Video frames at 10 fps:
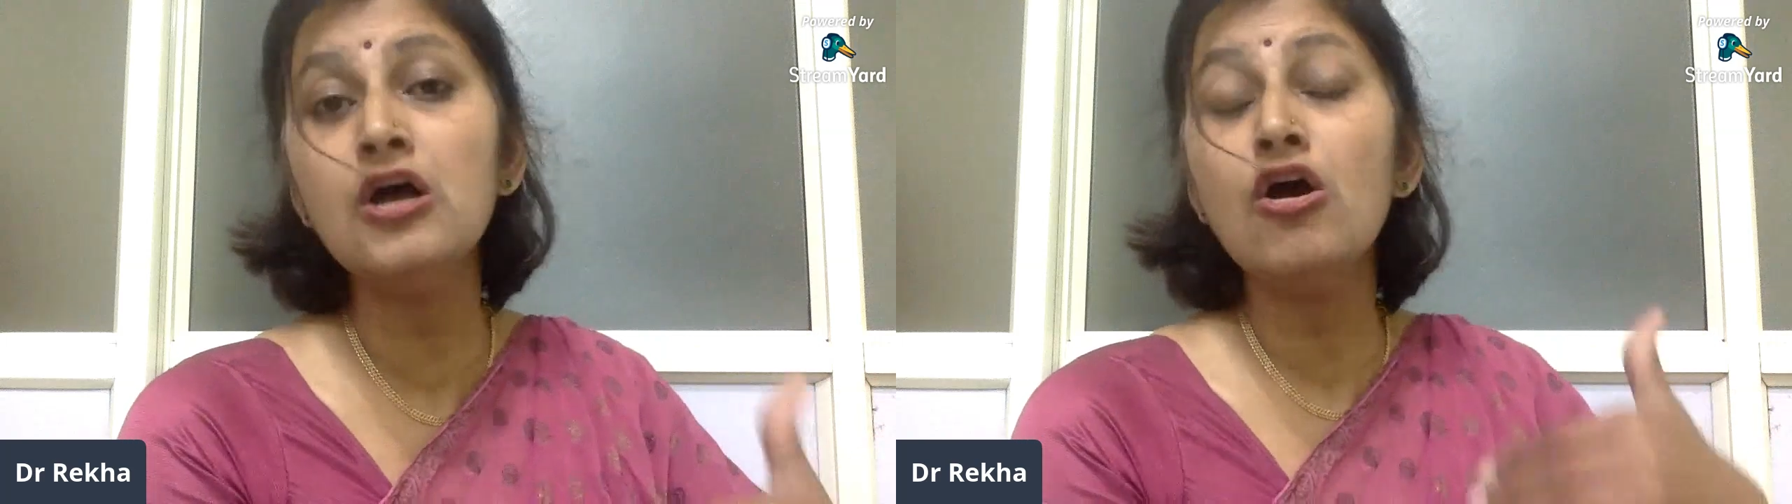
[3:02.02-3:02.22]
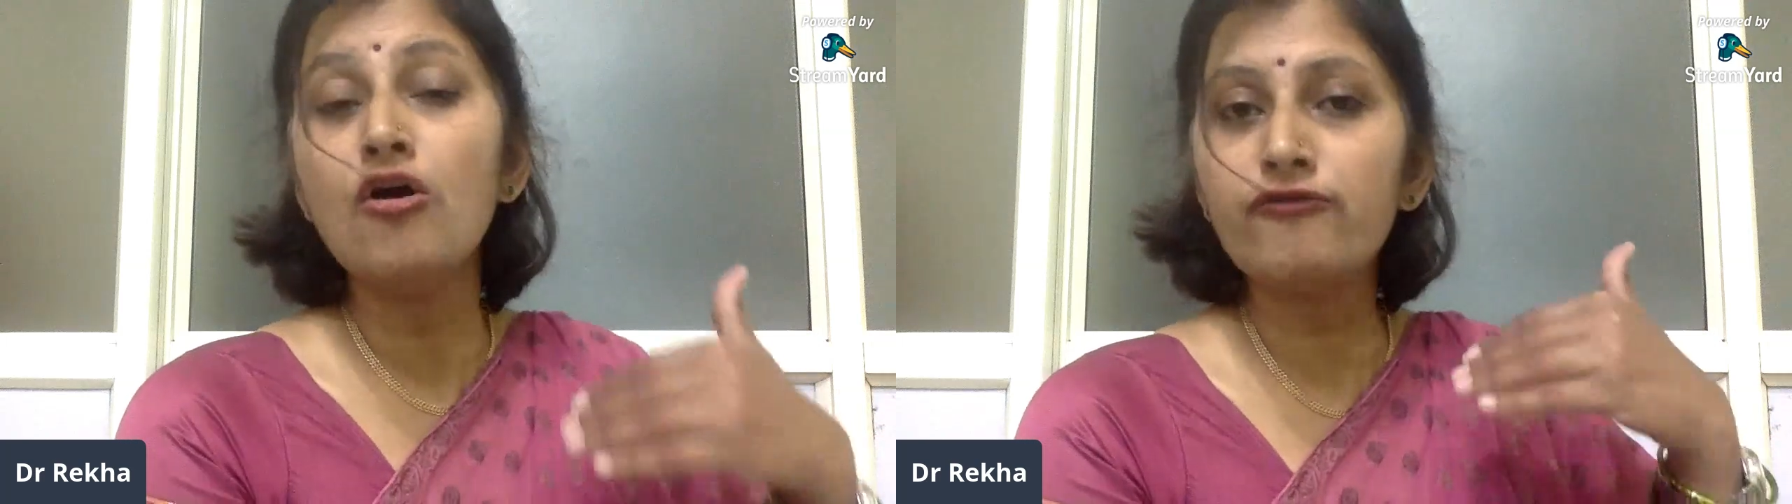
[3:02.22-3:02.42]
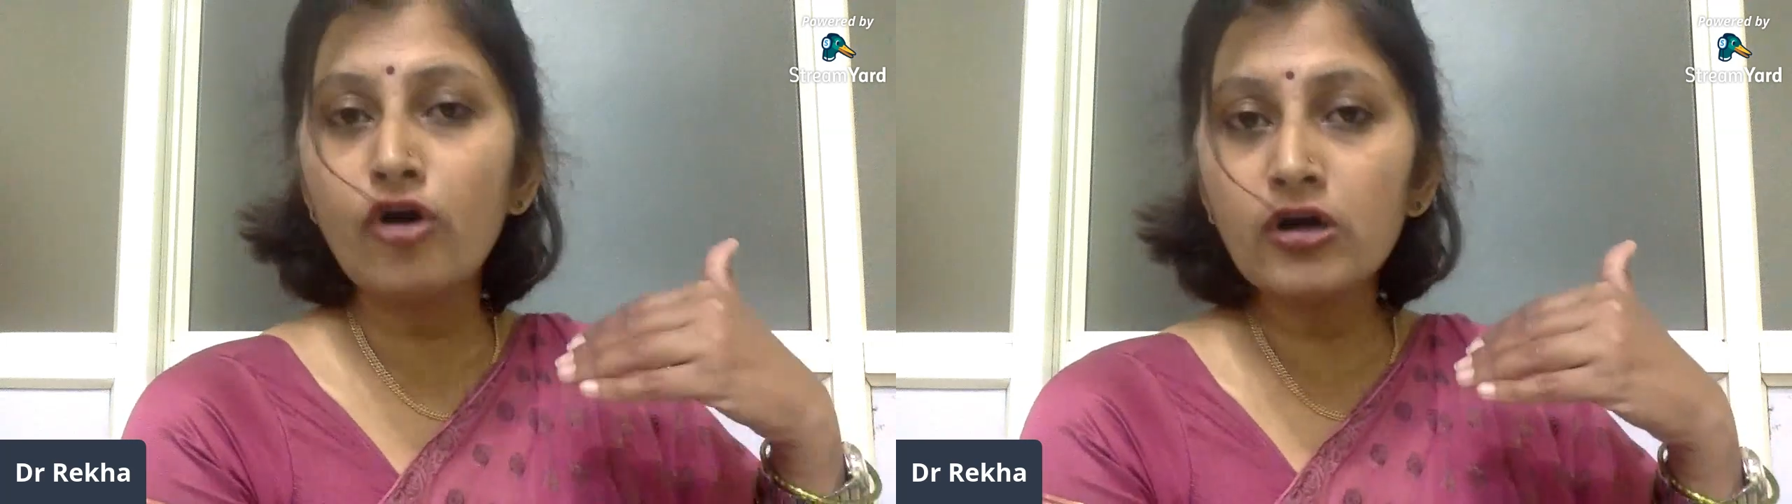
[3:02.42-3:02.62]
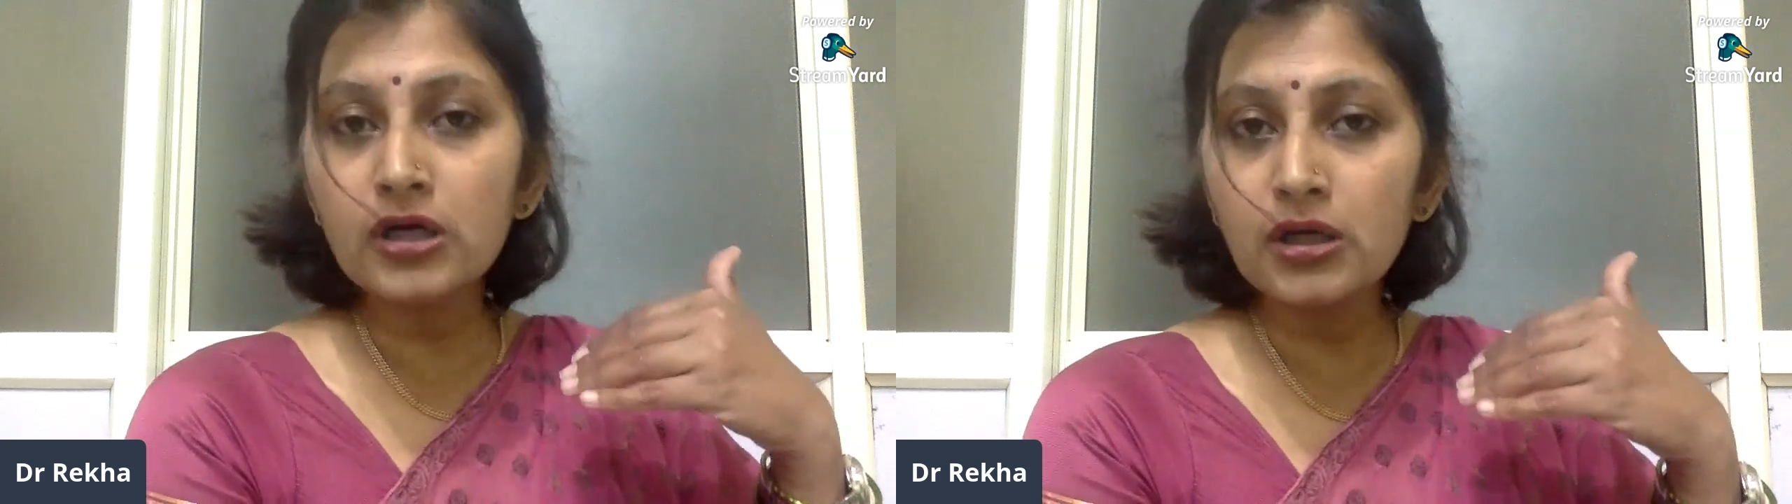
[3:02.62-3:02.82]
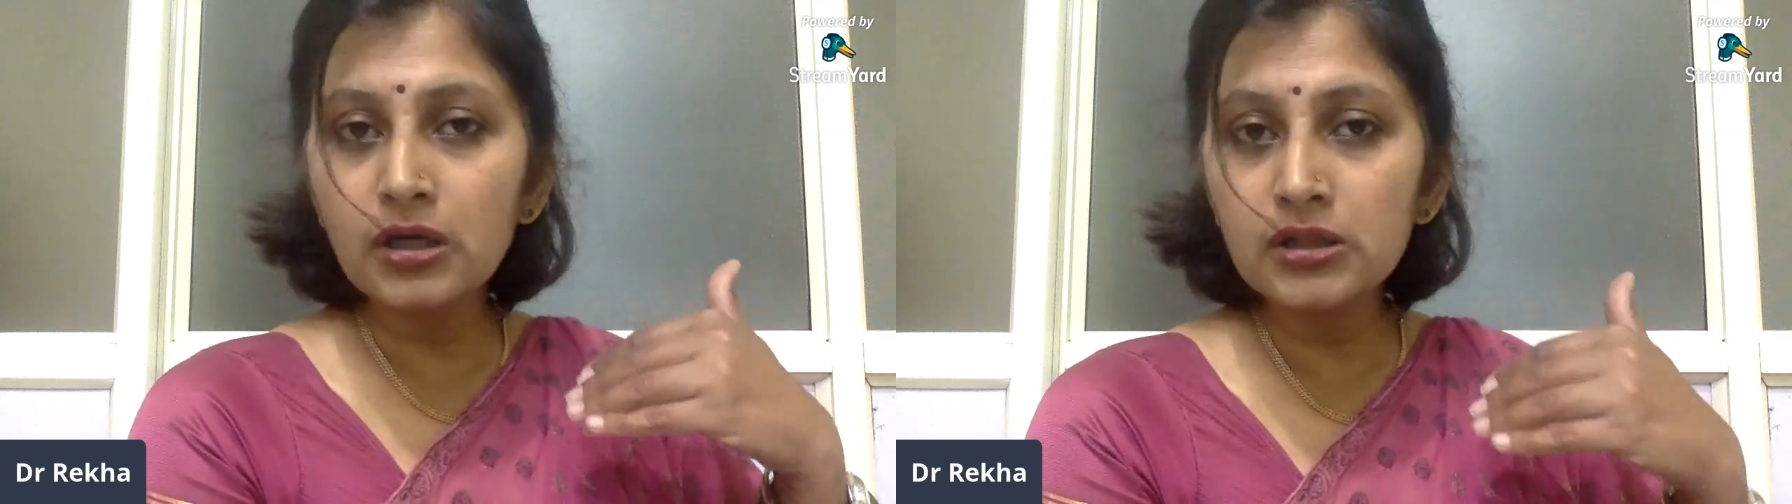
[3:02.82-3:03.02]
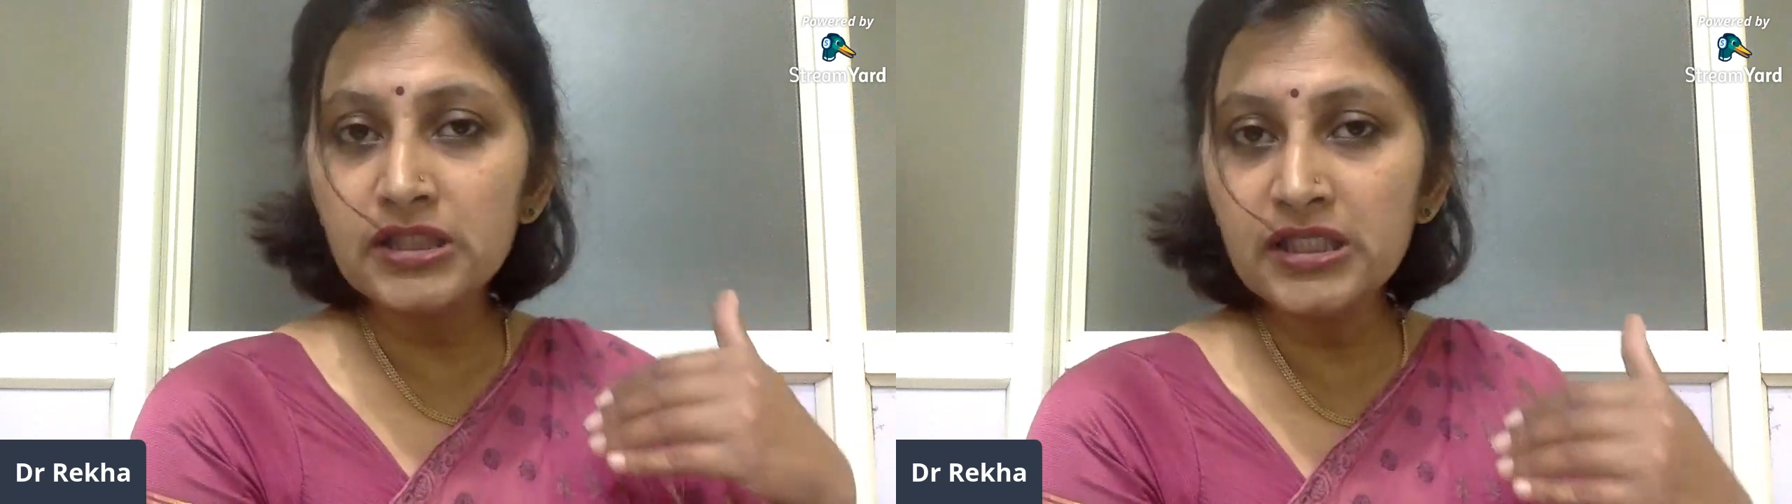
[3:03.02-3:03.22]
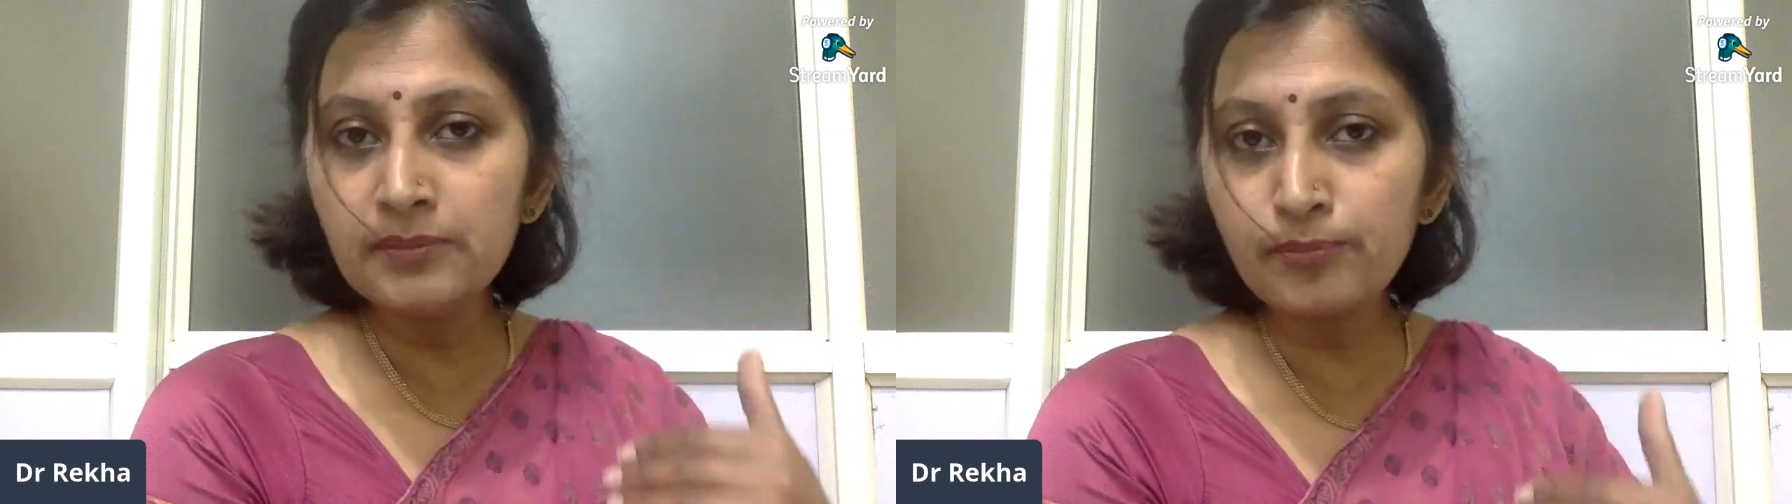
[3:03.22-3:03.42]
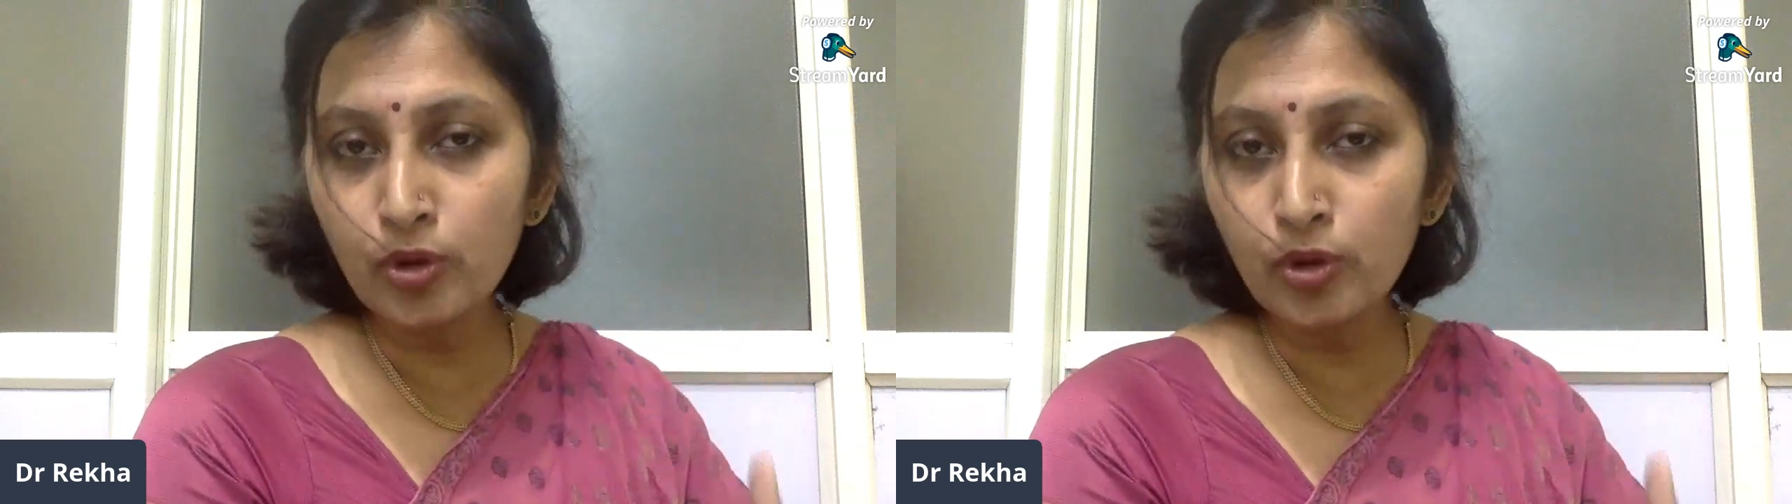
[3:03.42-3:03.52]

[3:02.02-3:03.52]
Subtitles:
for the